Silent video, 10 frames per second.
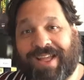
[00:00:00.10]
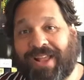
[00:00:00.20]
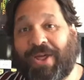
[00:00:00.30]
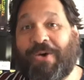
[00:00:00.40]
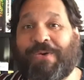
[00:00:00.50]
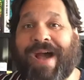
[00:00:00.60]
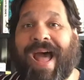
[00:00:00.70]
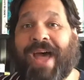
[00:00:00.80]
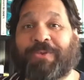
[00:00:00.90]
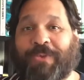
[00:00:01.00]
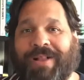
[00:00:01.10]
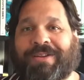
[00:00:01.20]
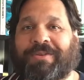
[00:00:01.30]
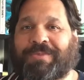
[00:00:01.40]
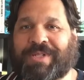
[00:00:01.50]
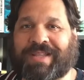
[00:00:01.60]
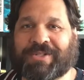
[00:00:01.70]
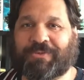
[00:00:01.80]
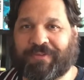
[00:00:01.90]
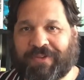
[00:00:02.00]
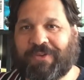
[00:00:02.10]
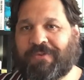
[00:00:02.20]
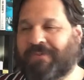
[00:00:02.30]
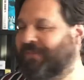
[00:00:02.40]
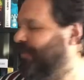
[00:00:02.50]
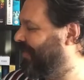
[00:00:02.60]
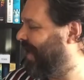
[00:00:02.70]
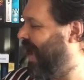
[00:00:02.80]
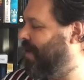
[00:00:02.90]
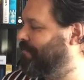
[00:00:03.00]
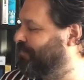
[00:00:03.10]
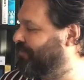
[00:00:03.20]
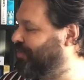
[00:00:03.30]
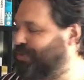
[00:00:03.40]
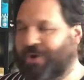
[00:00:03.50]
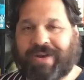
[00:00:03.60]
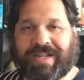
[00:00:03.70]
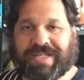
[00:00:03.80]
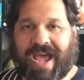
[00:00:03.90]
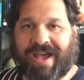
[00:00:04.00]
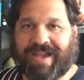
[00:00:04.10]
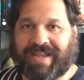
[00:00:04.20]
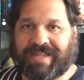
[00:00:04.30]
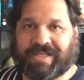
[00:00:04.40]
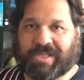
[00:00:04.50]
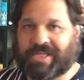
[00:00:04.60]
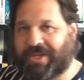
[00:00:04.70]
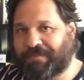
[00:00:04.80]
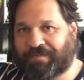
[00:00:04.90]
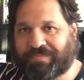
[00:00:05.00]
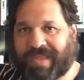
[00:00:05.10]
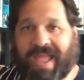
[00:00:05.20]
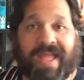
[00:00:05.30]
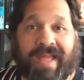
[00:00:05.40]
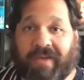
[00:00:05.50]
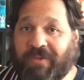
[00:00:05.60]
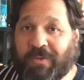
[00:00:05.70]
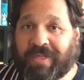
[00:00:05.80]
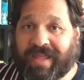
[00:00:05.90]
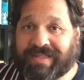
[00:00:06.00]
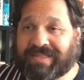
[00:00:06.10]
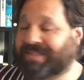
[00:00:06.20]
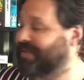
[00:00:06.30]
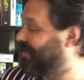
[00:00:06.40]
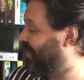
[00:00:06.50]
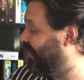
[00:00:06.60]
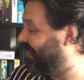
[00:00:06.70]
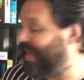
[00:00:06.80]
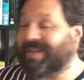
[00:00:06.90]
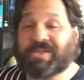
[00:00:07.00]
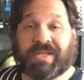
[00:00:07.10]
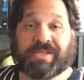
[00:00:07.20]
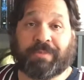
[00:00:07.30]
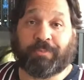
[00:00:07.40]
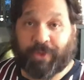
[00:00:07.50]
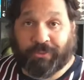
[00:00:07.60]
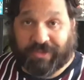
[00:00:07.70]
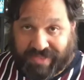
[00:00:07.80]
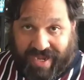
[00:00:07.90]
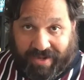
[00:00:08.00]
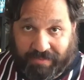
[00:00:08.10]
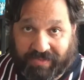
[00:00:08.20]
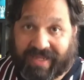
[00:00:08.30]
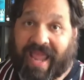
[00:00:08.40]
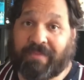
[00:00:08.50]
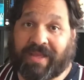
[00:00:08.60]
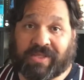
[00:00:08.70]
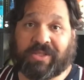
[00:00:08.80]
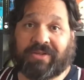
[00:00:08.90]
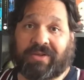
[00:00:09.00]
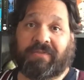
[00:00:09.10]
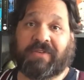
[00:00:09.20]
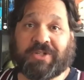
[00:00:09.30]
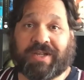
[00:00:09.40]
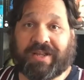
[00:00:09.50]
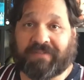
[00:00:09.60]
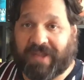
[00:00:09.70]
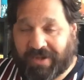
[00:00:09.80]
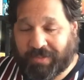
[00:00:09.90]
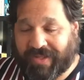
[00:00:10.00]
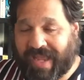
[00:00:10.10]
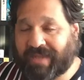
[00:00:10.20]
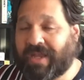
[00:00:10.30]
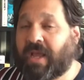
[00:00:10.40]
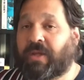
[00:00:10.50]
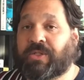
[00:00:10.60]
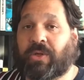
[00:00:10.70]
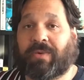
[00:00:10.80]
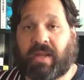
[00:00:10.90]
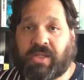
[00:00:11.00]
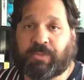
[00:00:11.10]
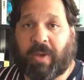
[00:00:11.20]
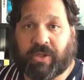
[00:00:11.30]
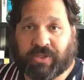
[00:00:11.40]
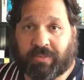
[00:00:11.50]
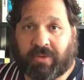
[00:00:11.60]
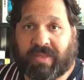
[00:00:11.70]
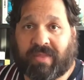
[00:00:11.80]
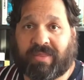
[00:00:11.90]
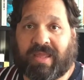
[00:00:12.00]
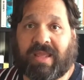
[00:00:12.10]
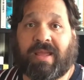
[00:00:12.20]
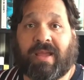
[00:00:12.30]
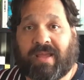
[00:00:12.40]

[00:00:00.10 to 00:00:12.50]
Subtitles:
Hello and welcome to this review for the game Turning Tides. A few things. This is a prototype. The game isn't officially available yet, so it is possible that the